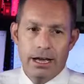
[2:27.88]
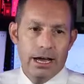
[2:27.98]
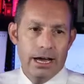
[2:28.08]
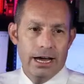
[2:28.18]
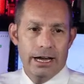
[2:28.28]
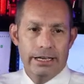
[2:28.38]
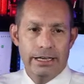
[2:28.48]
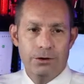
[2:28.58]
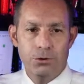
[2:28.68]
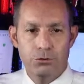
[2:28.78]

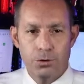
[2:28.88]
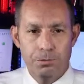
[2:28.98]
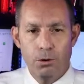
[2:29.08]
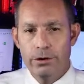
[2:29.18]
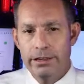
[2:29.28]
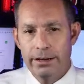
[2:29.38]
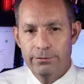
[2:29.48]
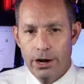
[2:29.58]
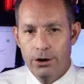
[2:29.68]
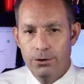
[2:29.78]
it was reported that
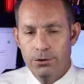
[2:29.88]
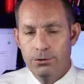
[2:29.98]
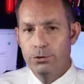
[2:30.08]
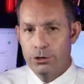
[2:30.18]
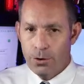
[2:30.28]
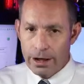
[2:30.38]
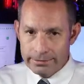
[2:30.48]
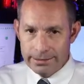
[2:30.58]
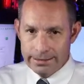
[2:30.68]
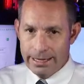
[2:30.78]
Veru requested